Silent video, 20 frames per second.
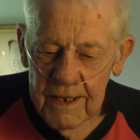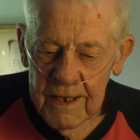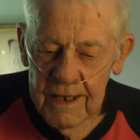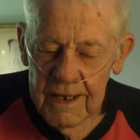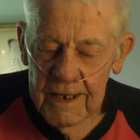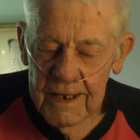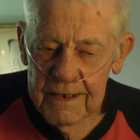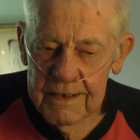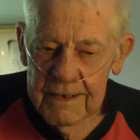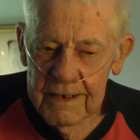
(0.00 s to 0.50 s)

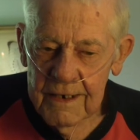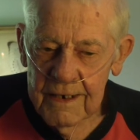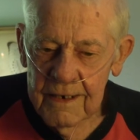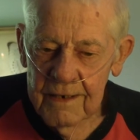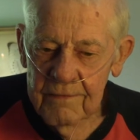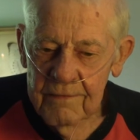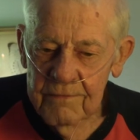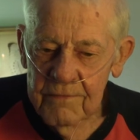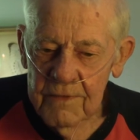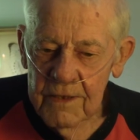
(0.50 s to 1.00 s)
And
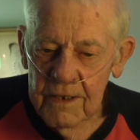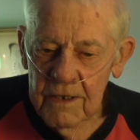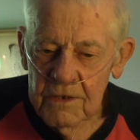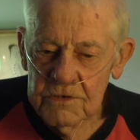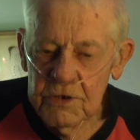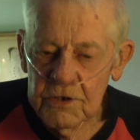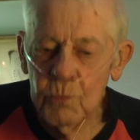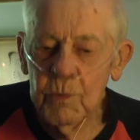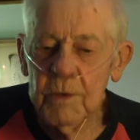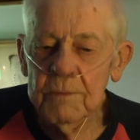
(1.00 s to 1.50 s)
uh,
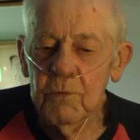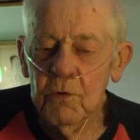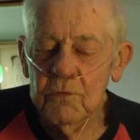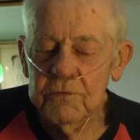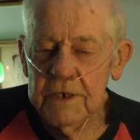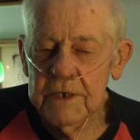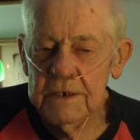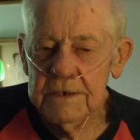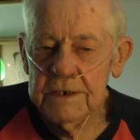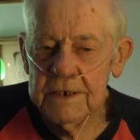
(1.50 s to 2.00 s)
so we
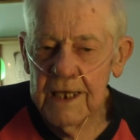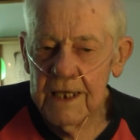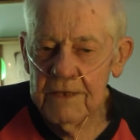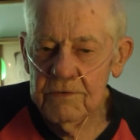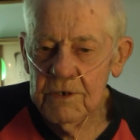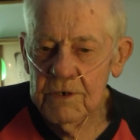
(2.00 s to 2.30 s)
moved in together